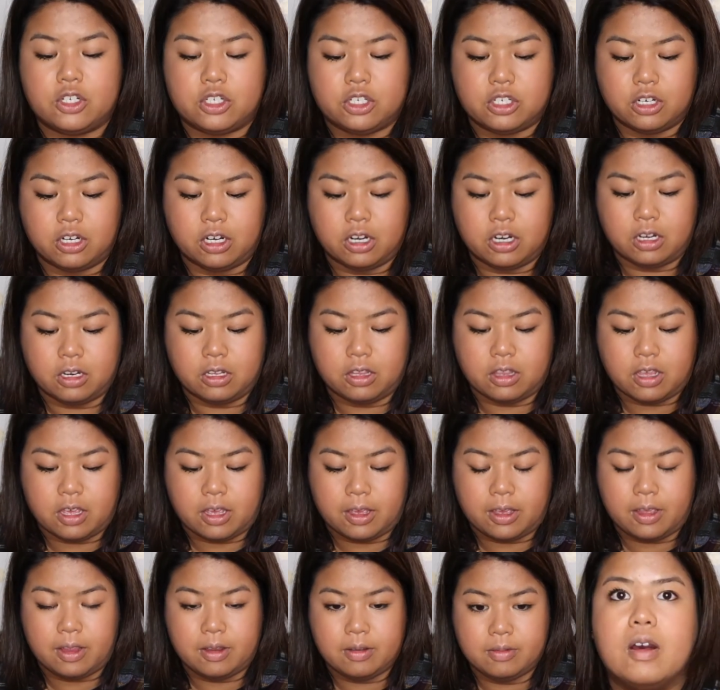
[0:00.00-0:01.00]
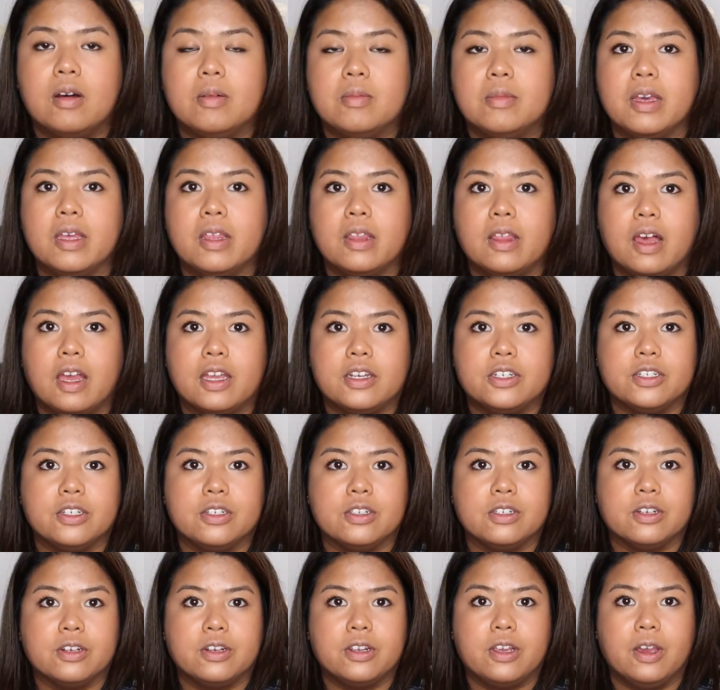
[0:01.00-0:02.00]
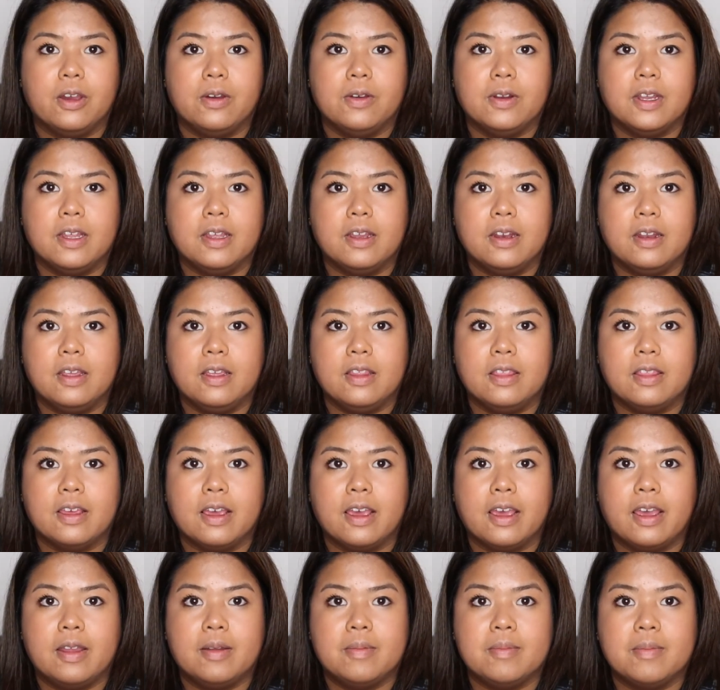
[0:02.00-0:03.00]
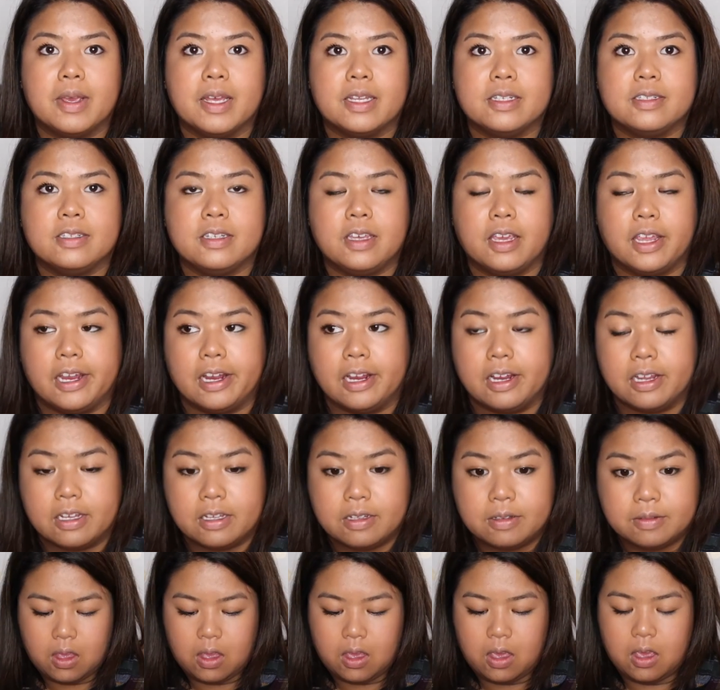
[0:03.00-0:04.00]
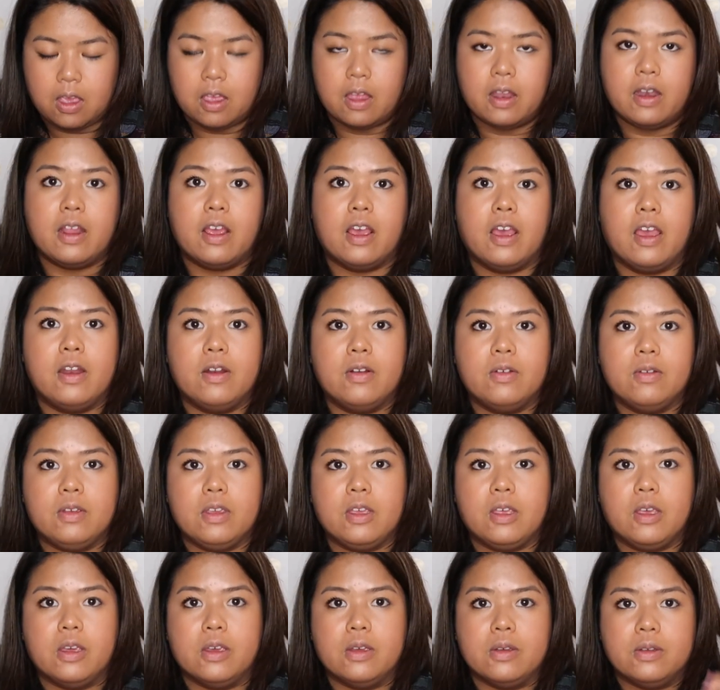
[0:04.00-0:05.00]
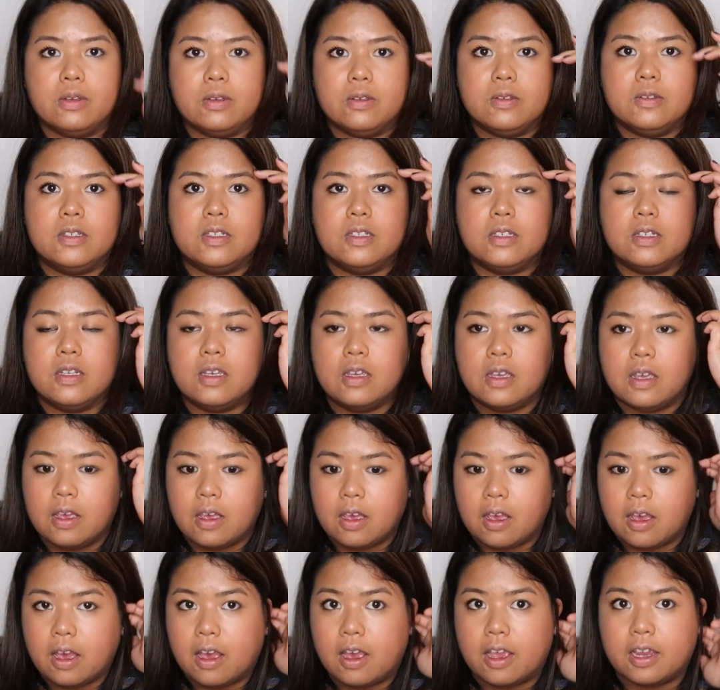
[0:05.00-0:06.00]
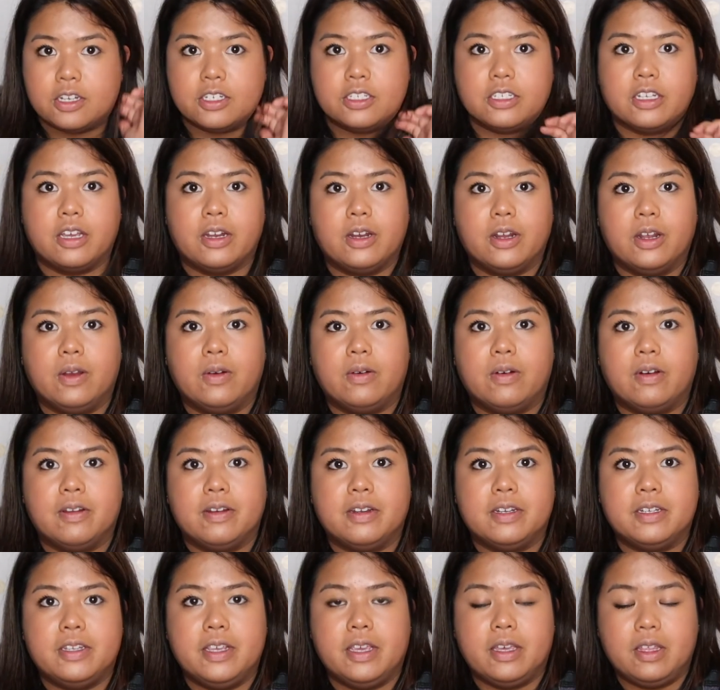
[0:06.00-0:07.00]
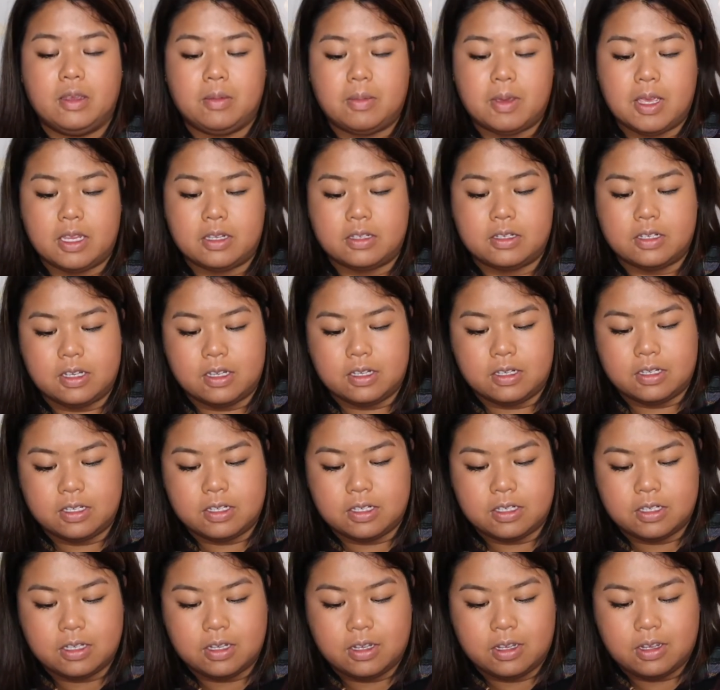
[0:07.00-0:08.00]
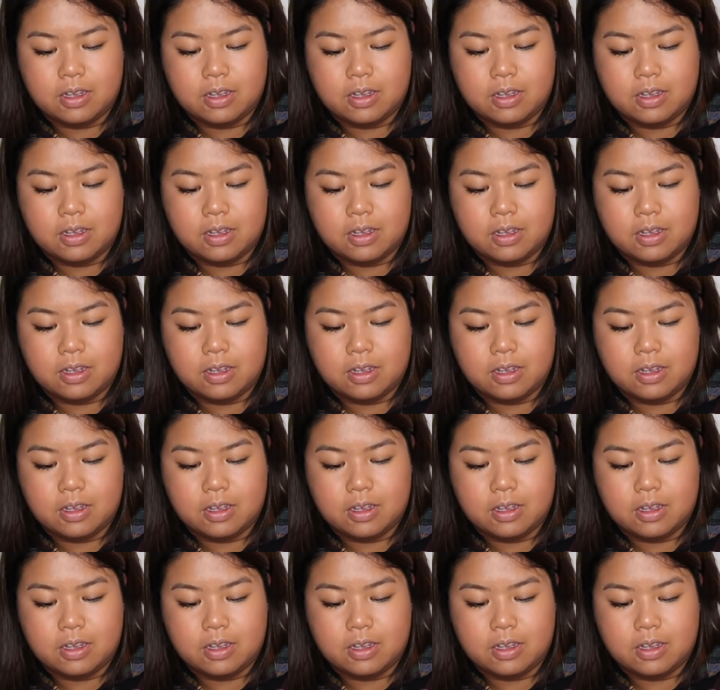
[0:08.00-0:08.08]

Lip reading: sure that all my lashes are coated in that mascara. And I don't use eyeshadow on a daily basis.